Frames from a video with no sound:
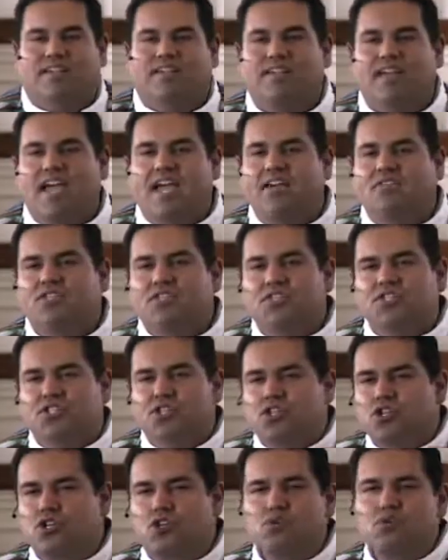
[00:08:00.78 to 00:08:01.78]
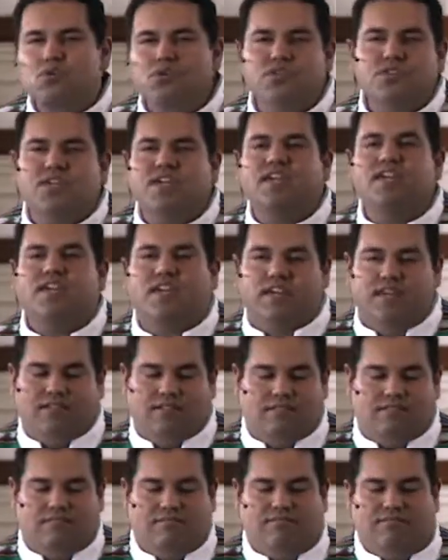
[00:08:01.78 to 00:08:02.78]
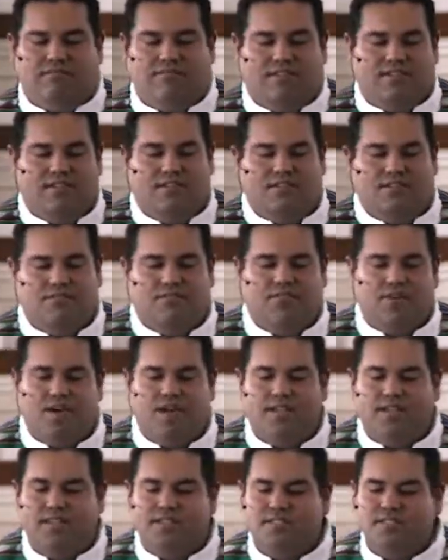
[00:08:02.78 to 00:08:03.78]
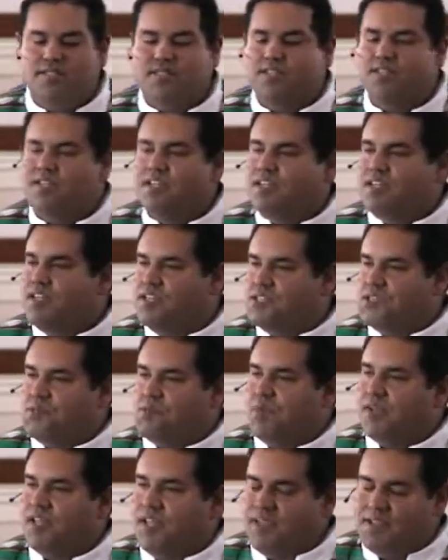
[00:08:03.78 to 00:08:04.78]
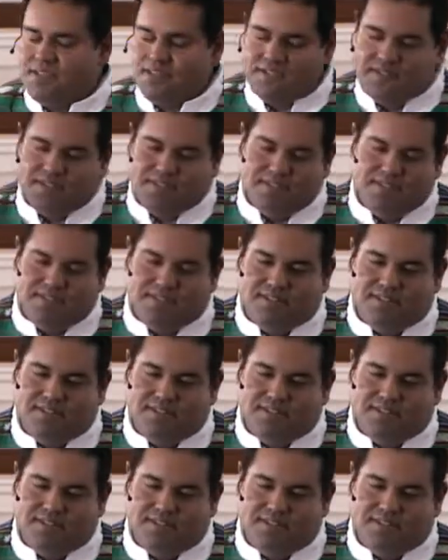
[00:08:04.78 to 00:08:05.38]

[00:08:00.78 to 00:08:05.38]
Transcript: and this new thing finds its place.